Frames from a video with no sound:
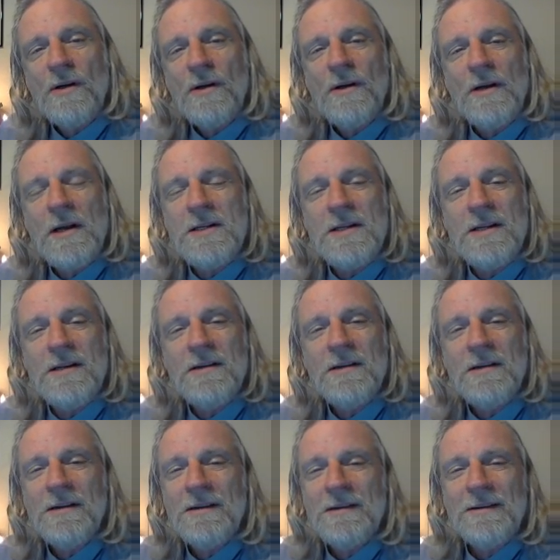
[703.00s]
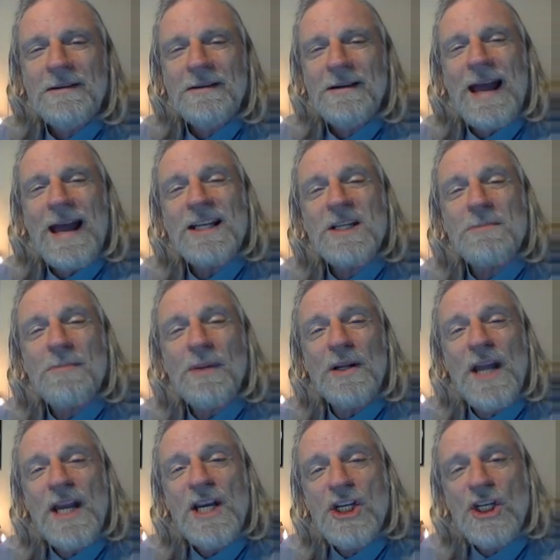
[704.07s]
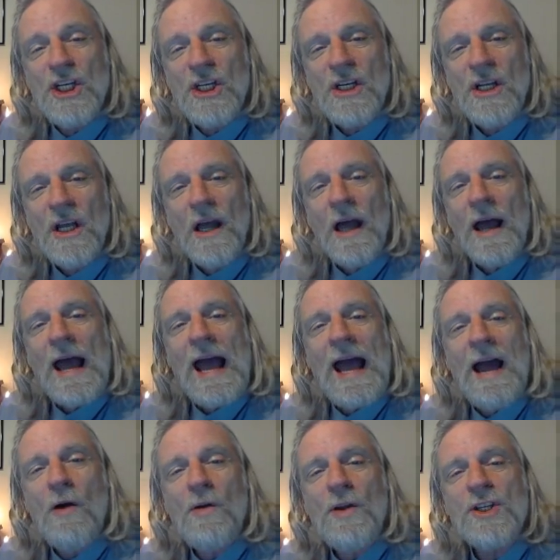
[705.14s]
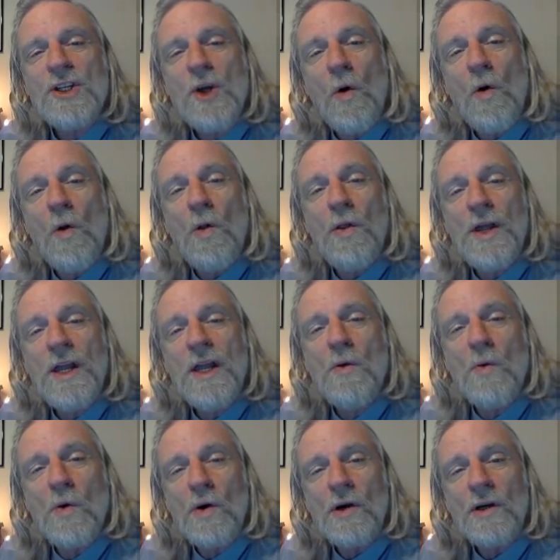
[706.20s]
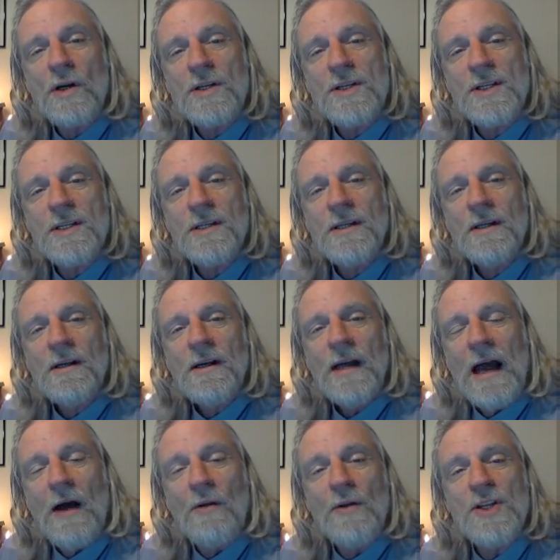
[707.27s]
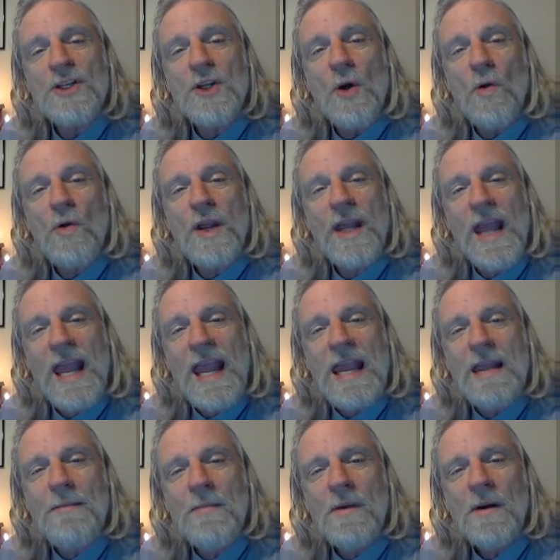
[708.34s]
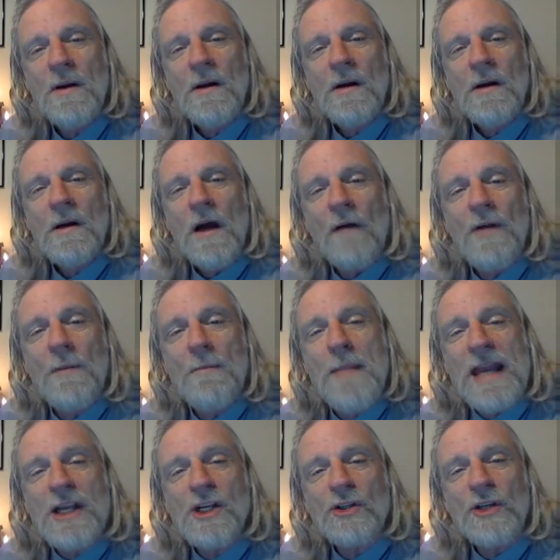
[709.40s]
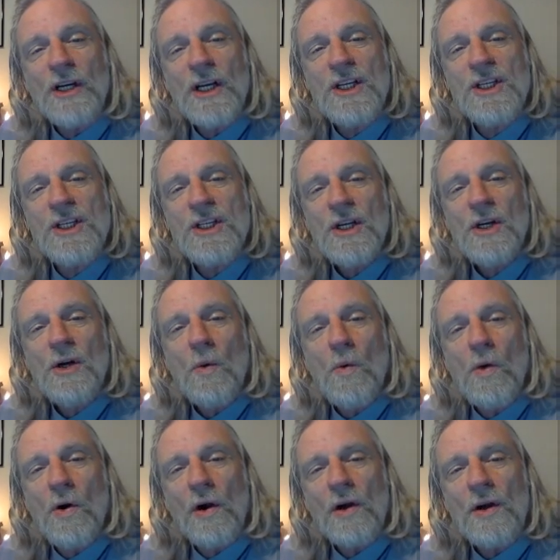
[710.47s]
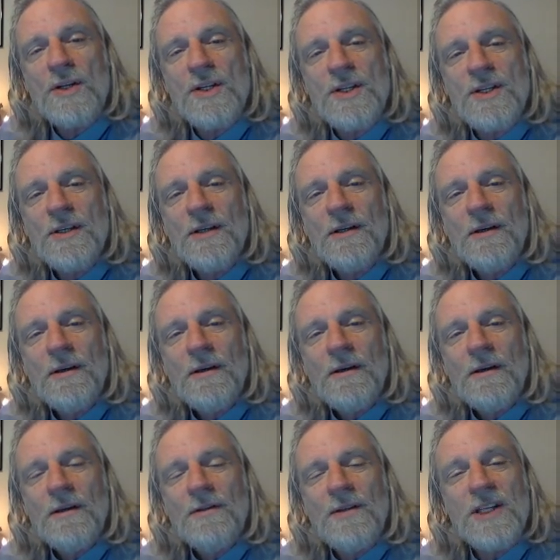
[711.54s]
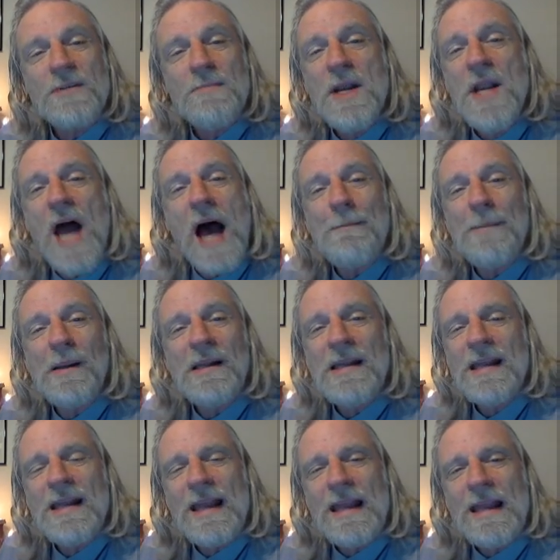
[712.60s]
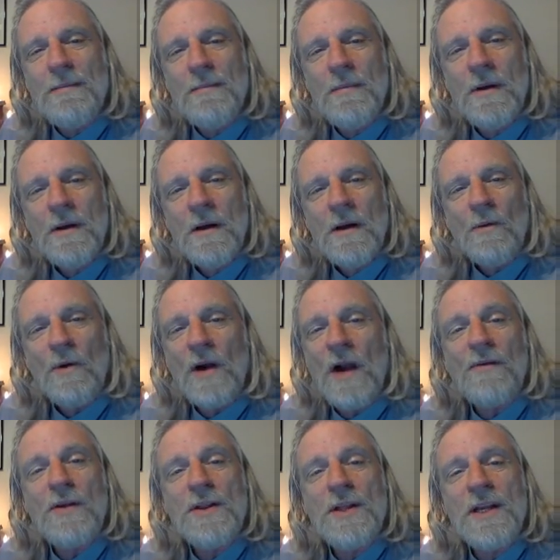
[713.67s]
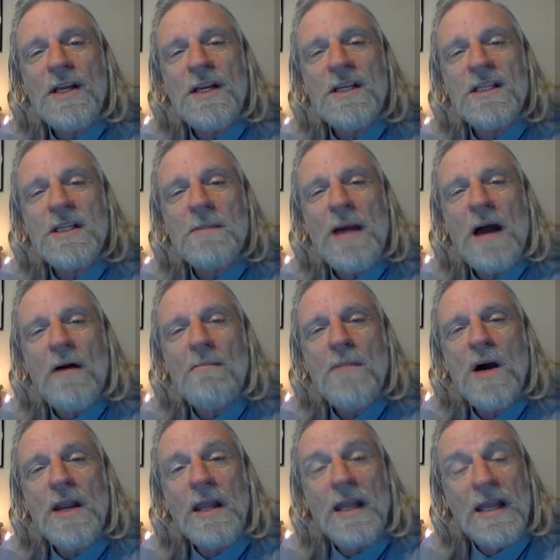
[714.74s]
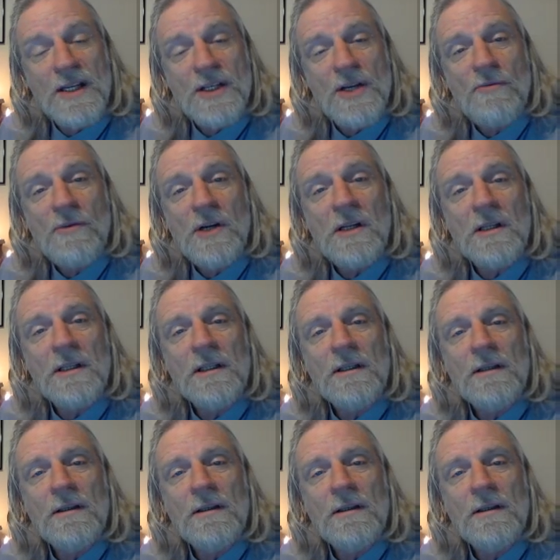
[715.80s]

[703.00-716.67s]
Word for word: and in explanation how this whole thing works how this whole game of the Matrix works. This monopoly game where everything is about money. Is it really?